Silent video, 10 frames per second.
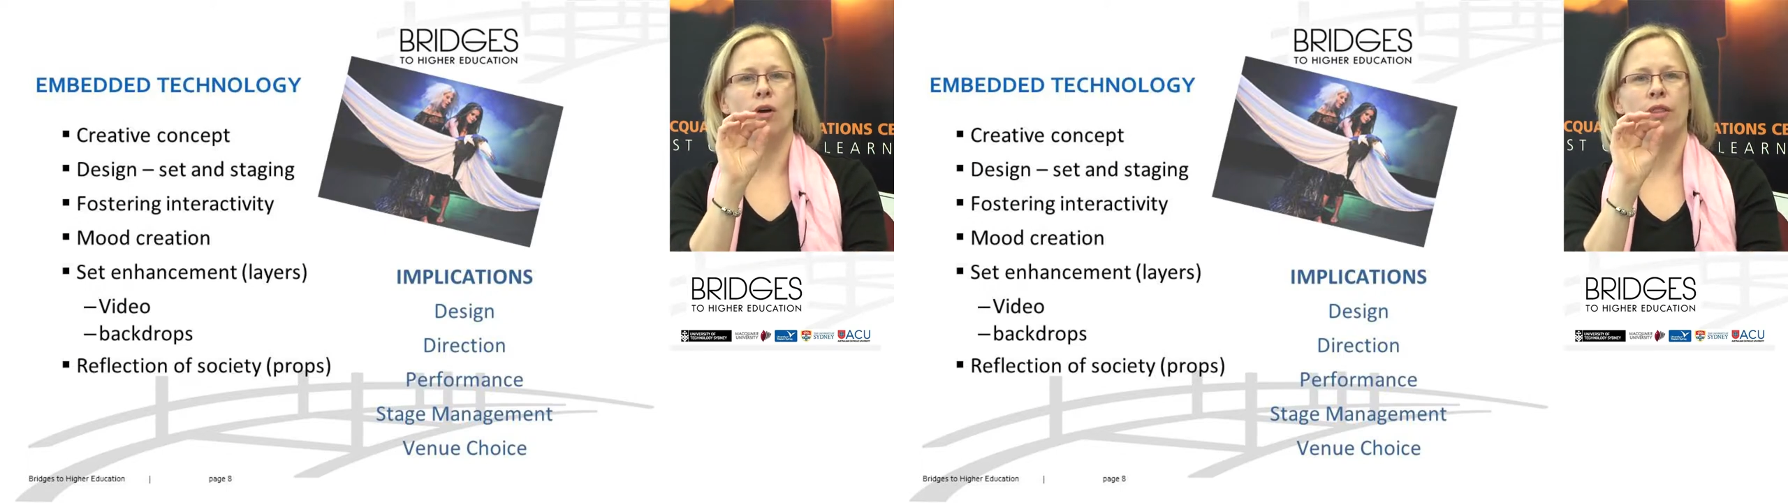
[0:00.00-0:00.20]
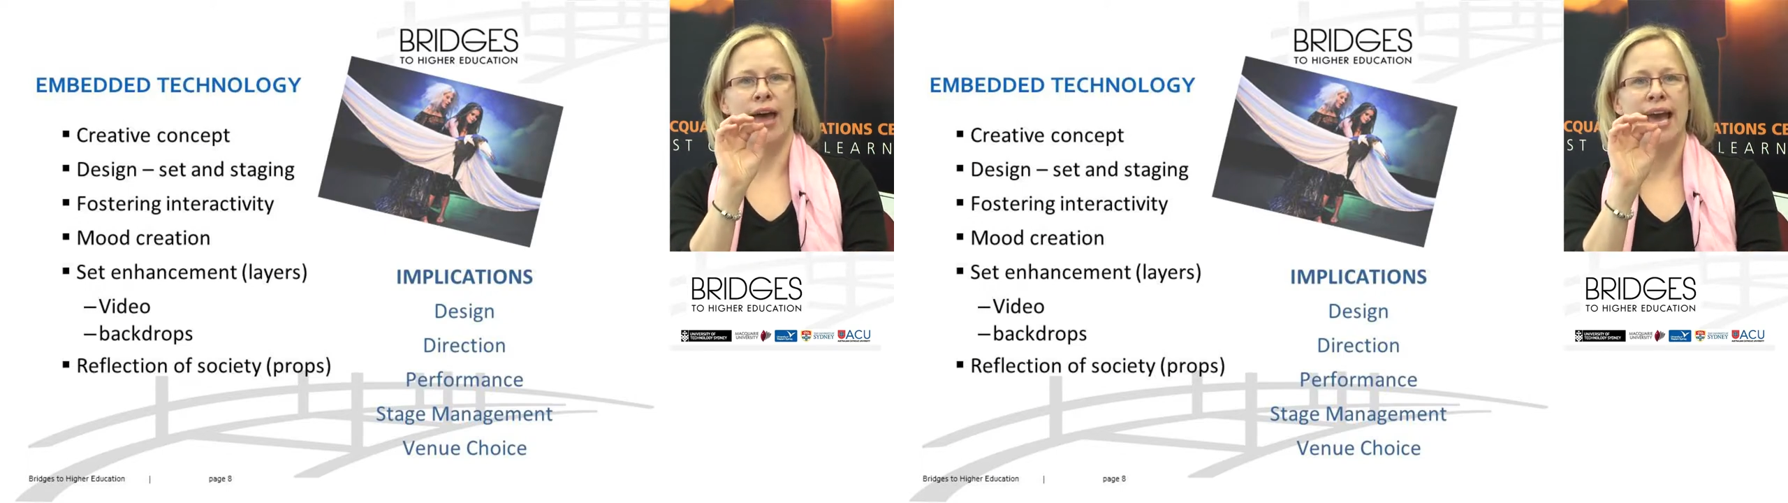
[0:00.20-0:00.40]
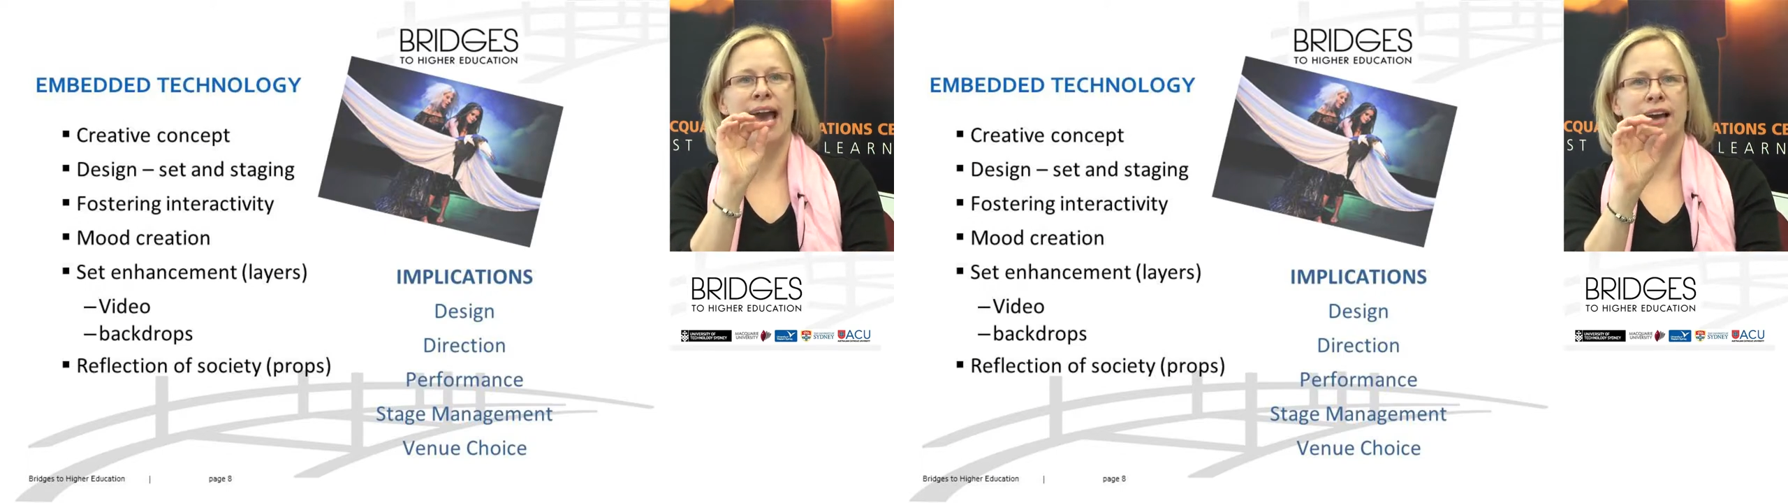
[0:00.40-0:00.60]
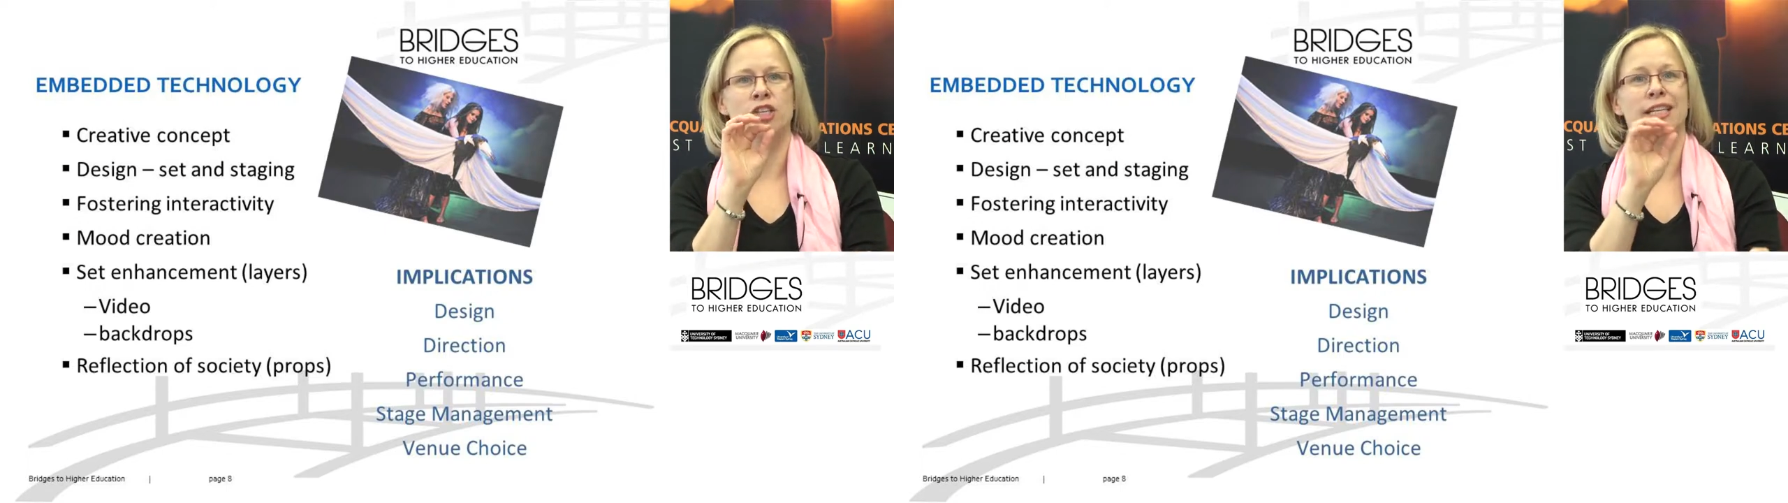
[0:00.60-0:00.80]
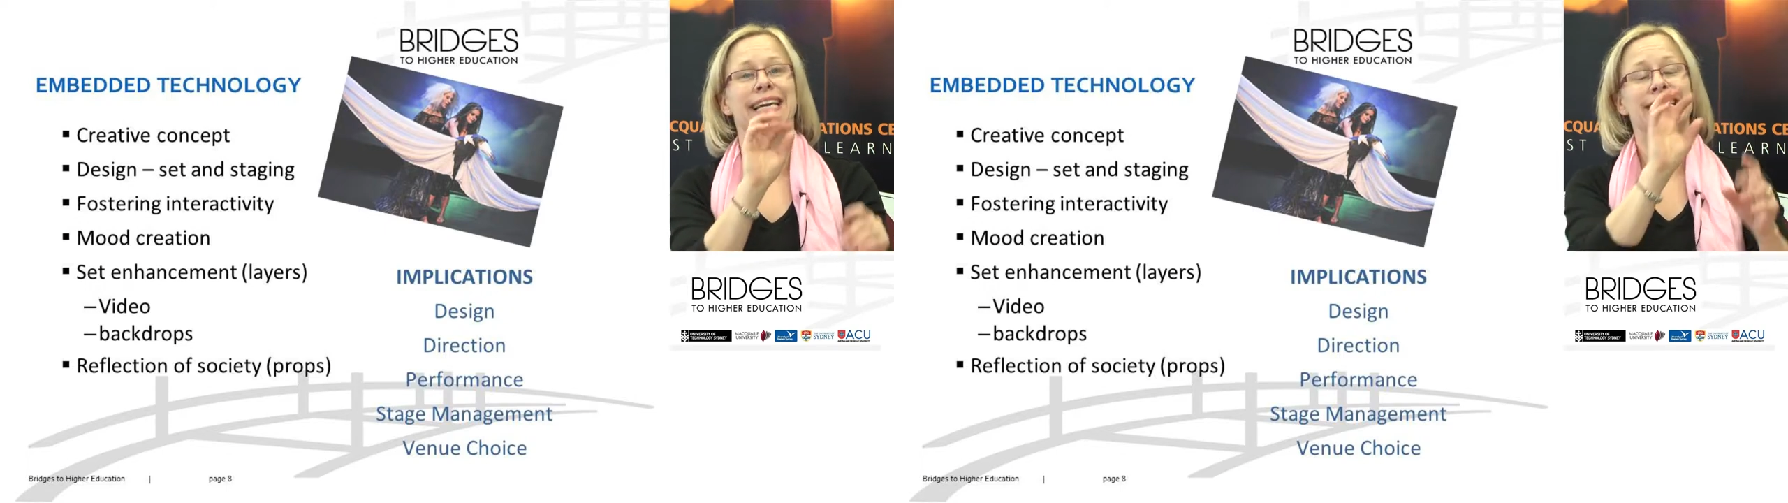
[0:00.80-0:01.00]
They
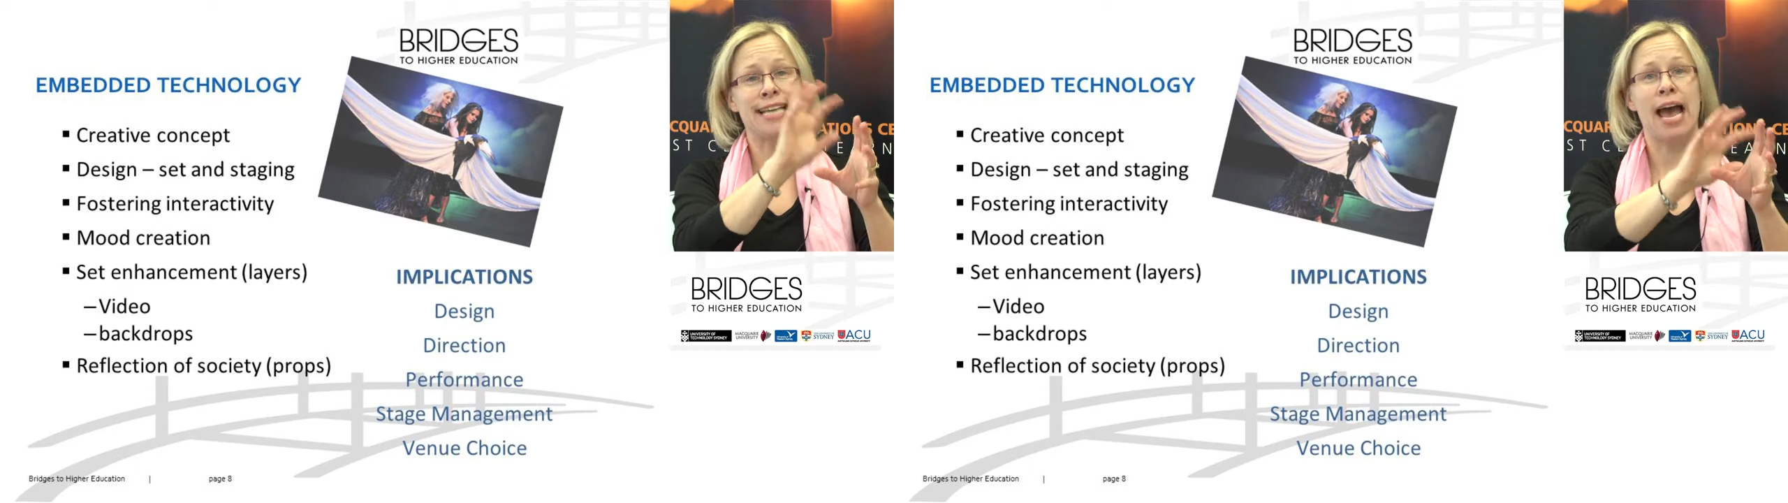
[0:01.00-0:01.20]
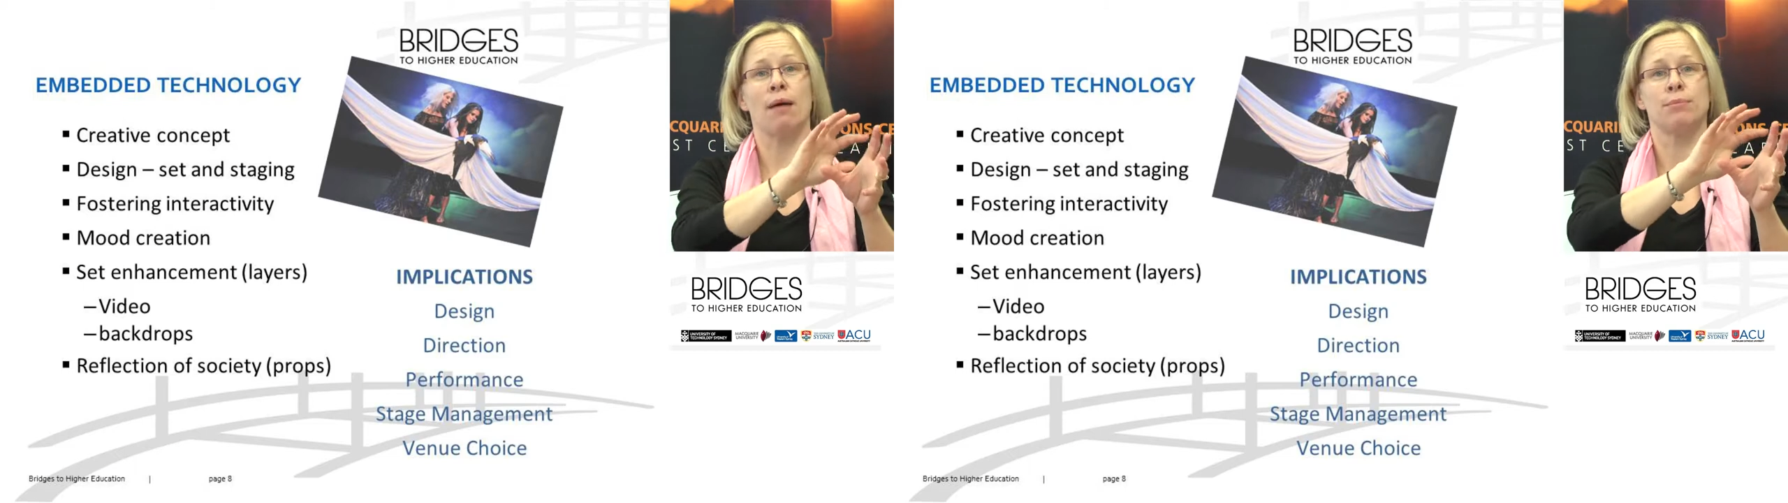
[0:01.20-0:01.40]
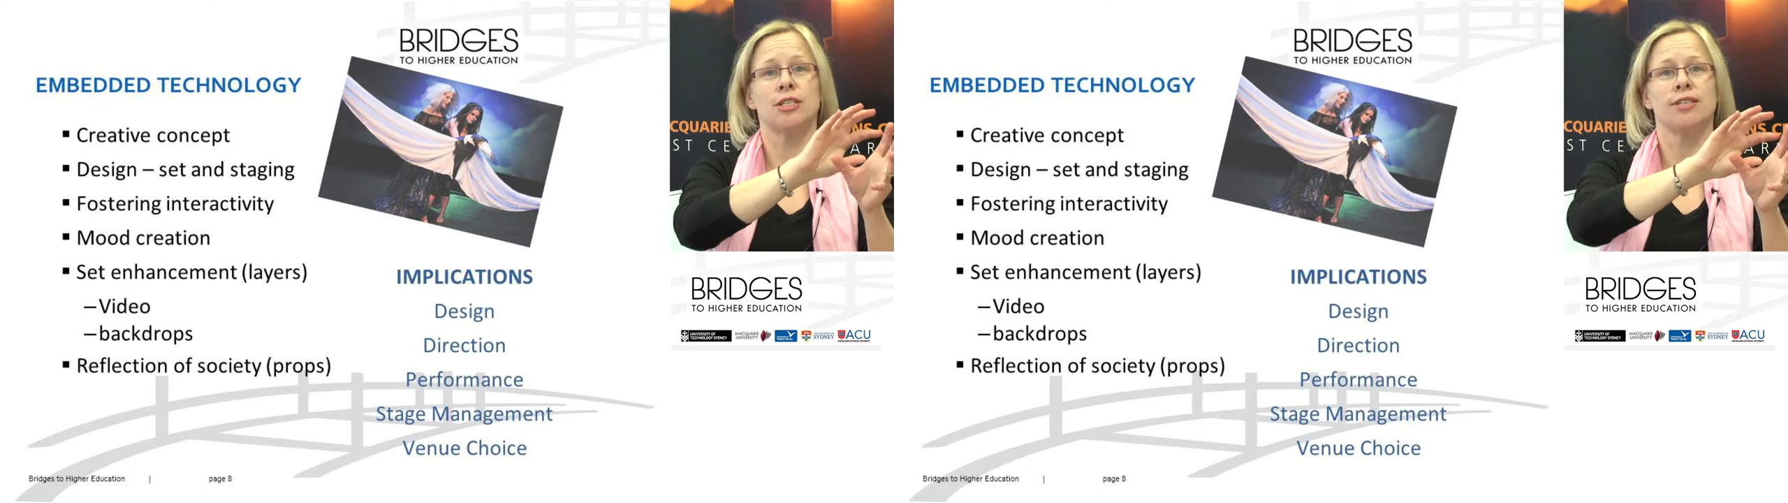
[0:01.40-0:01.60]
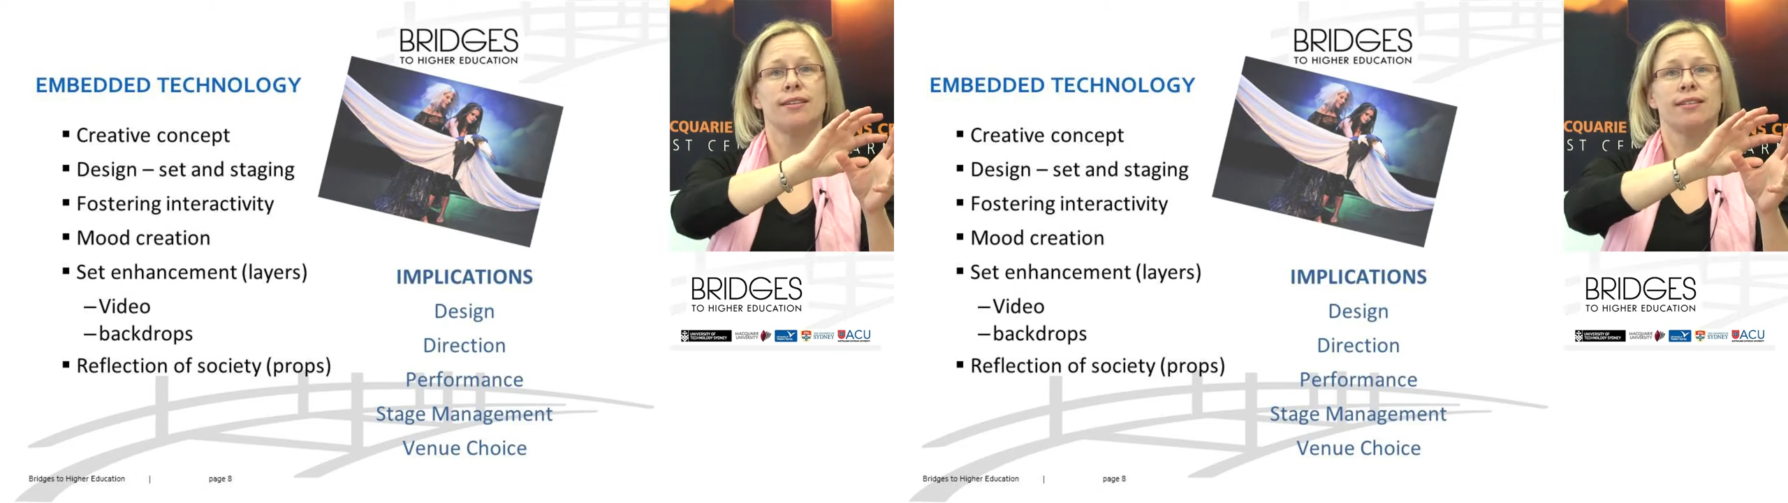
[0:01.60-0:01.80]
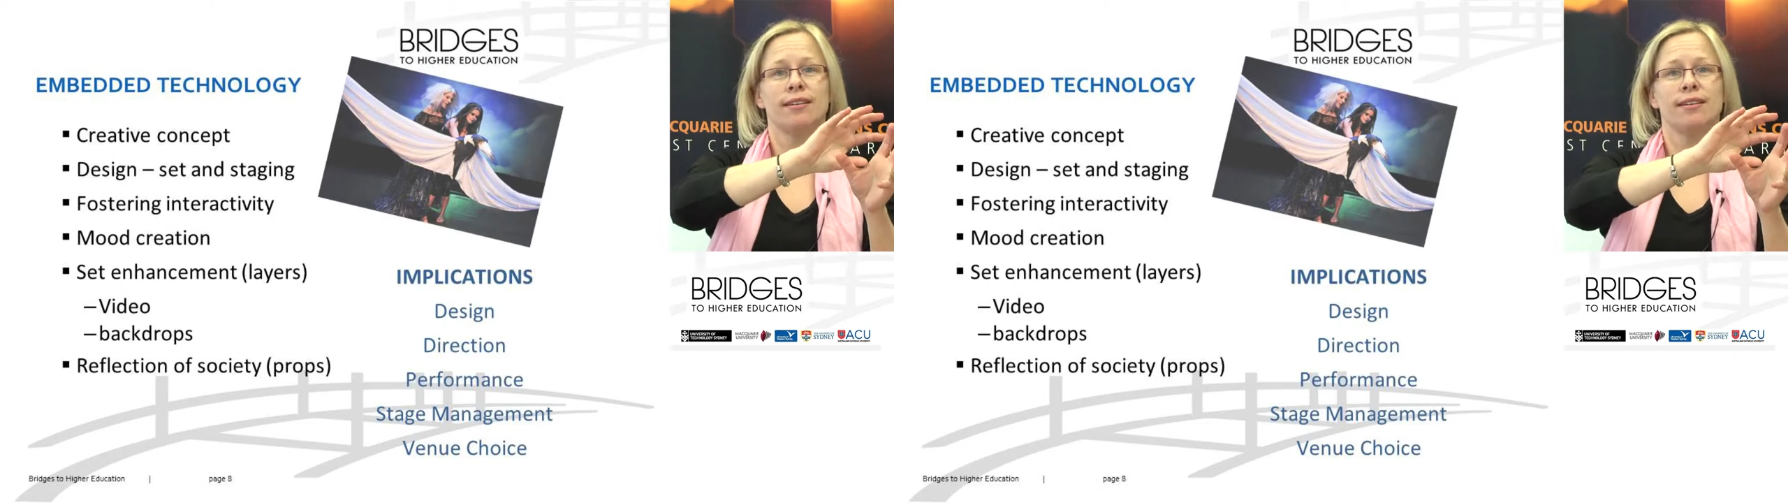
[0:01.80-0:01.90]
actually adapt,